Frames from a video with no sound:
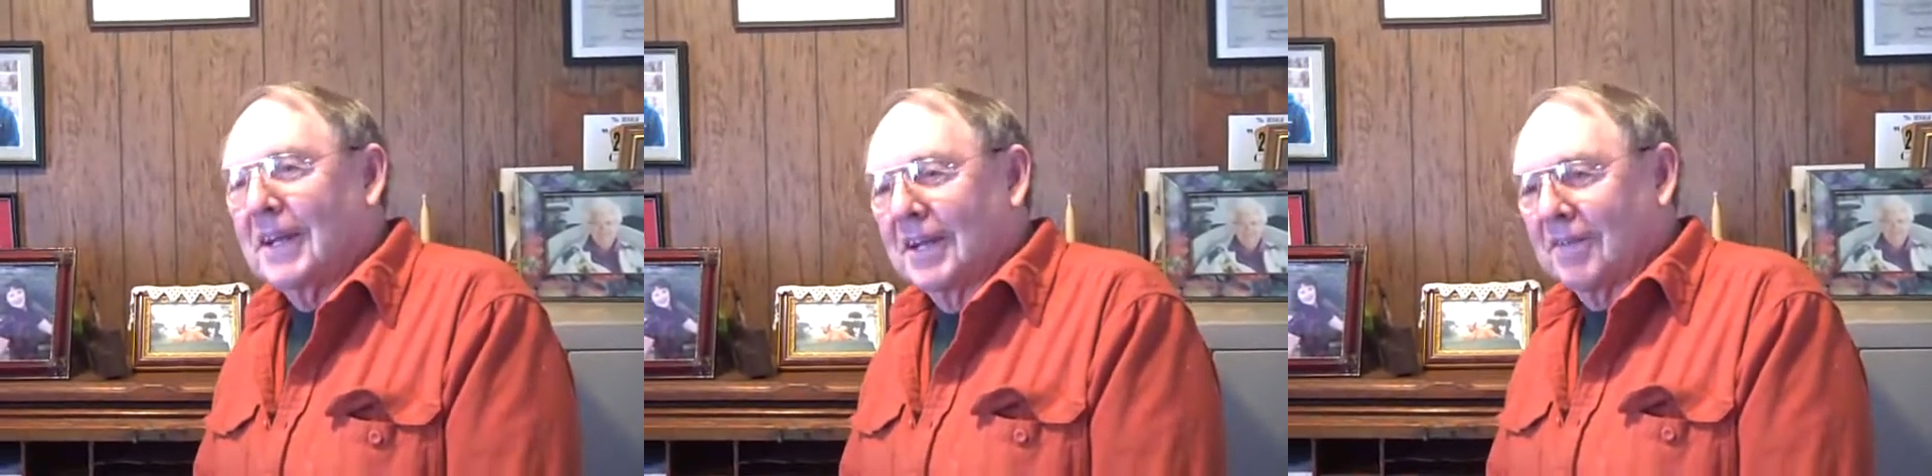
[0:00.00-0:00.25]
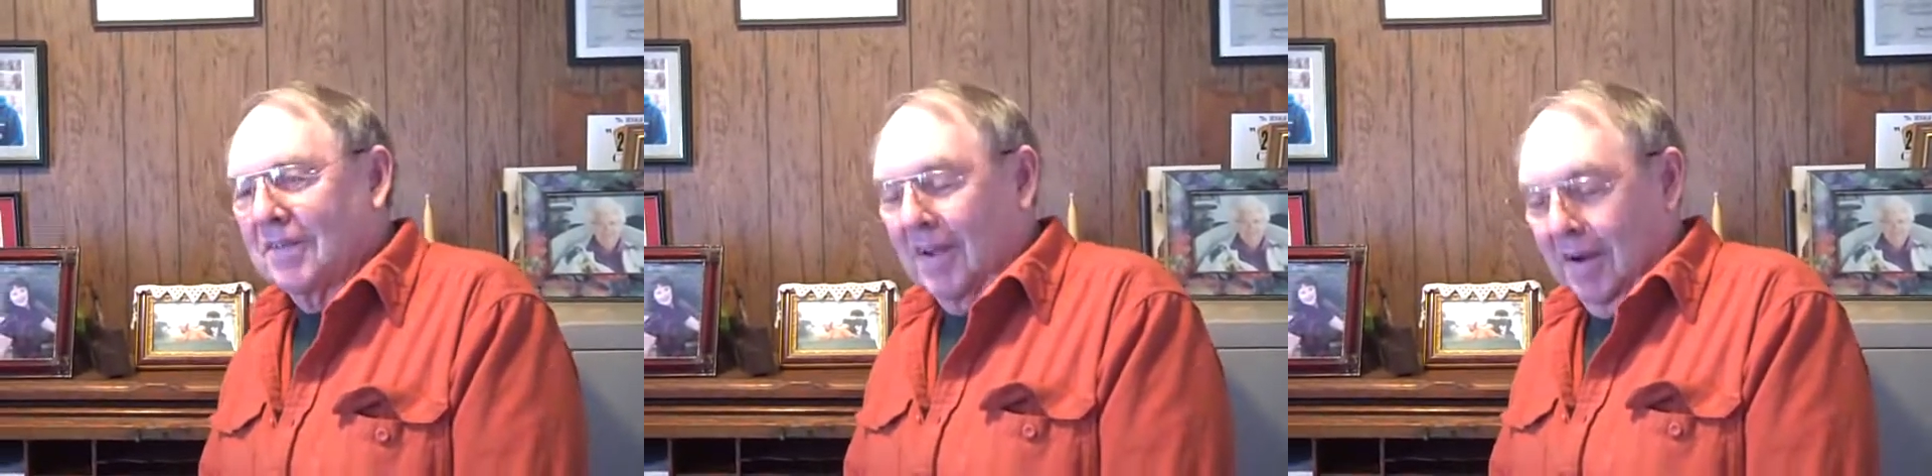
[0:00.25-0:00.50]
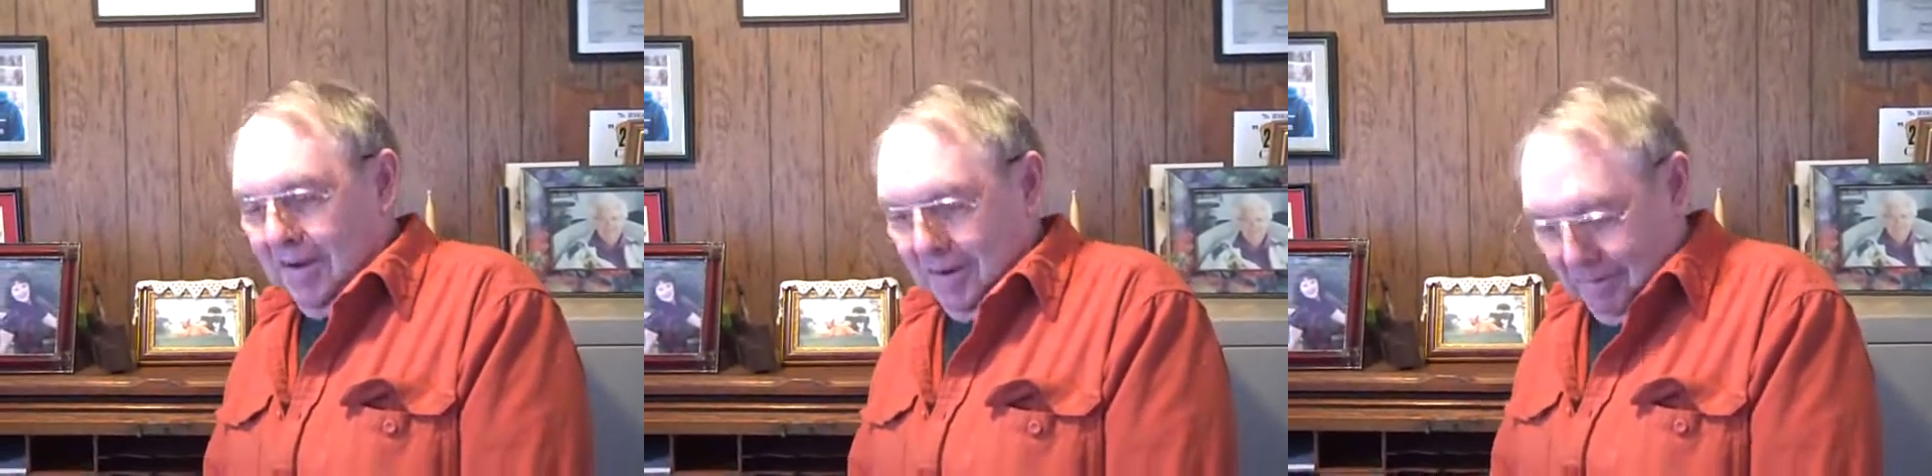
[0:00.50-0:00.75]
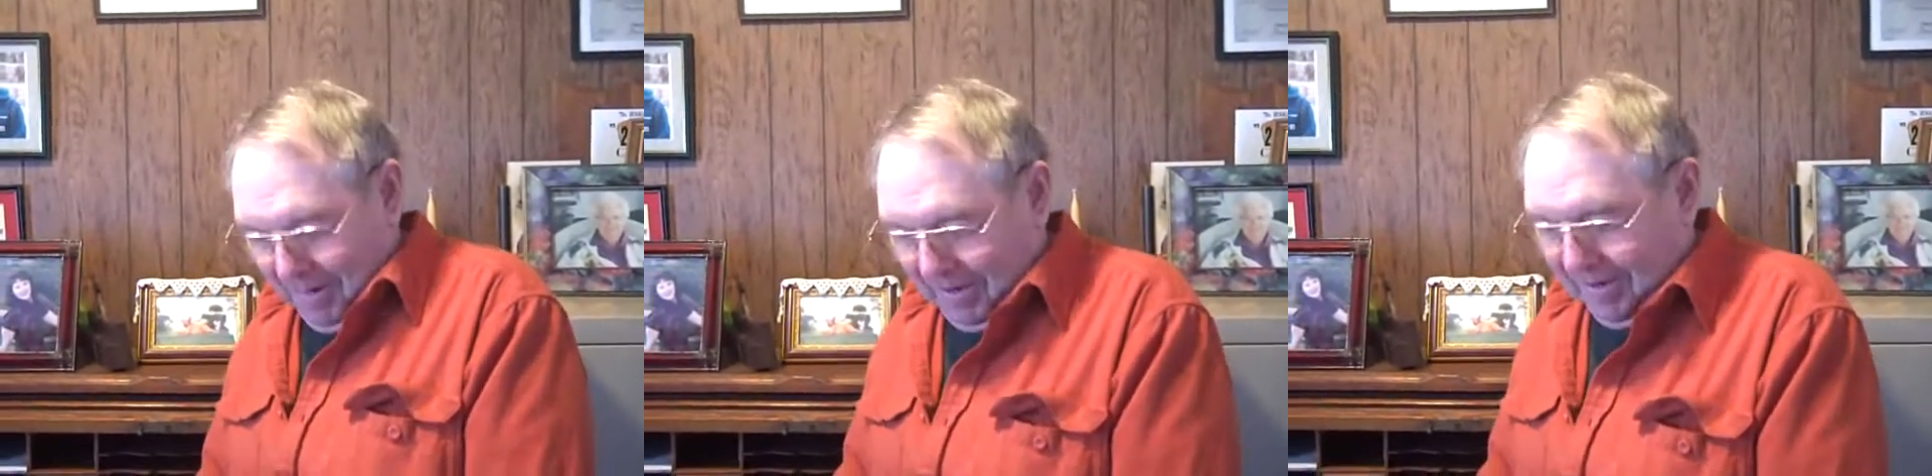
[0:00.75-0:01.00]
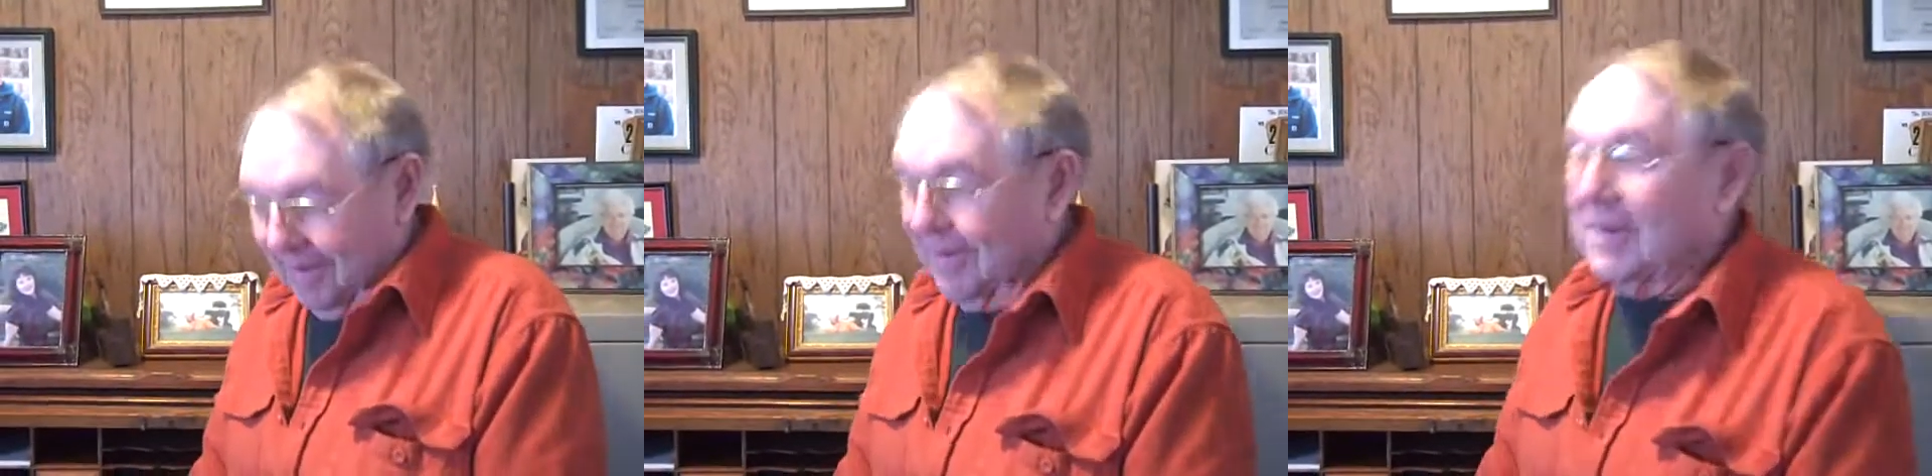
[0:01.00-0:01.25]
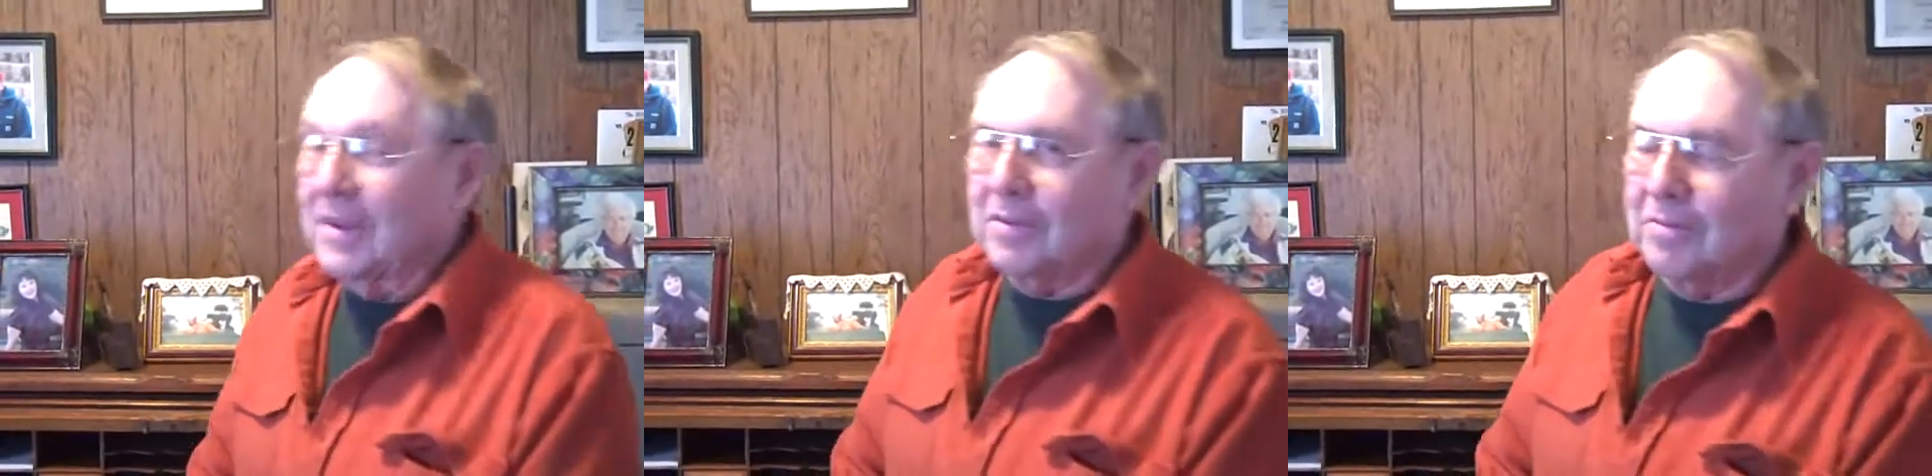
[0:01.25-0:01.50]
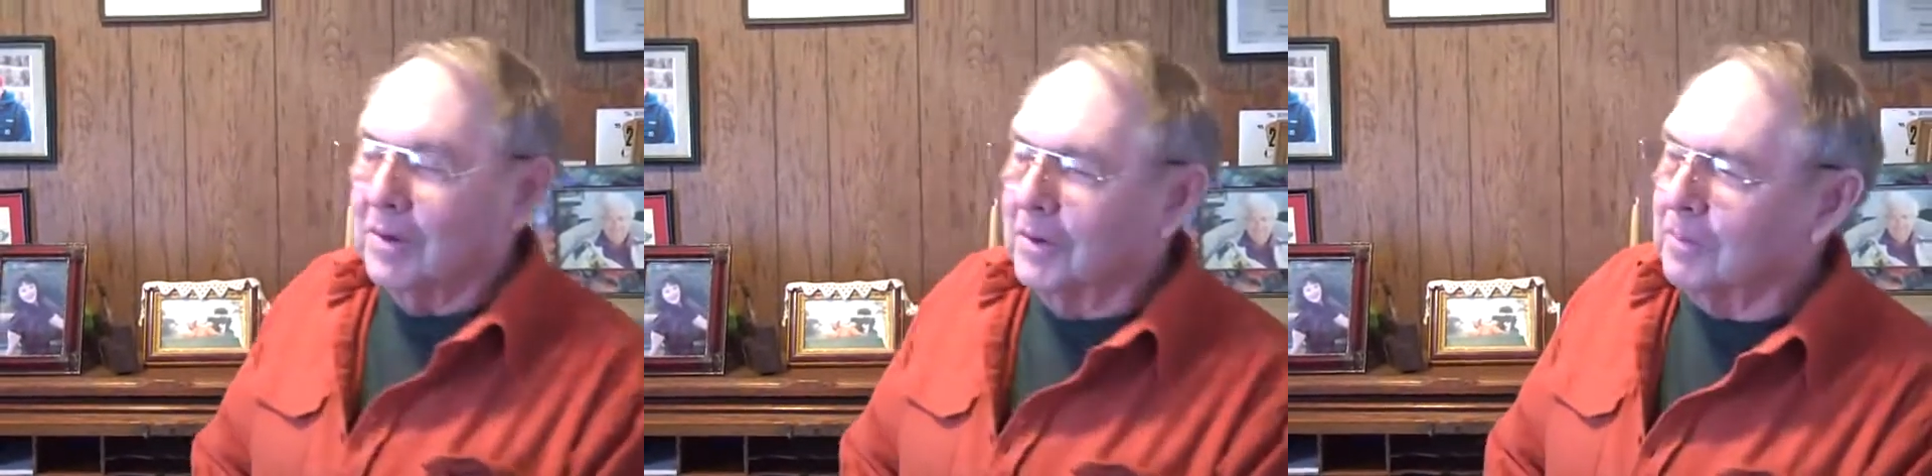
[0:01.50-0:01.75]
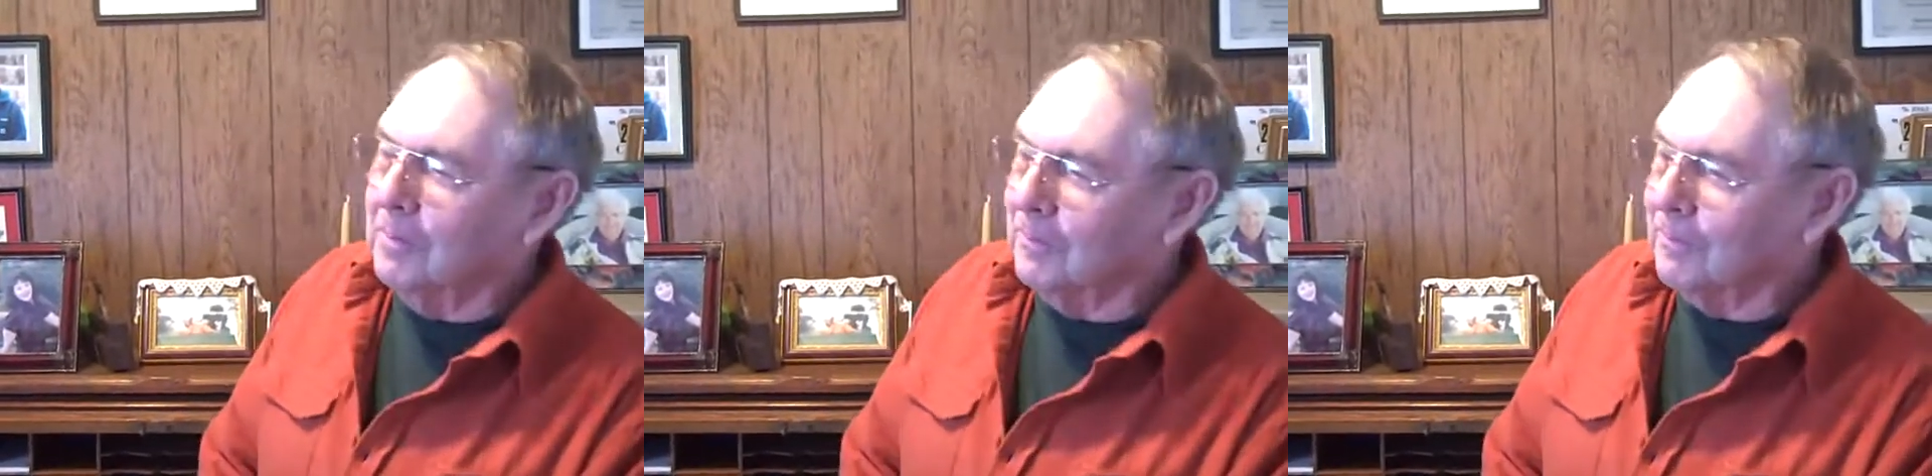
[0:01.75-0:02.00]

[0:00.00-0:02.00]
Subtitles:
And it started right here in this room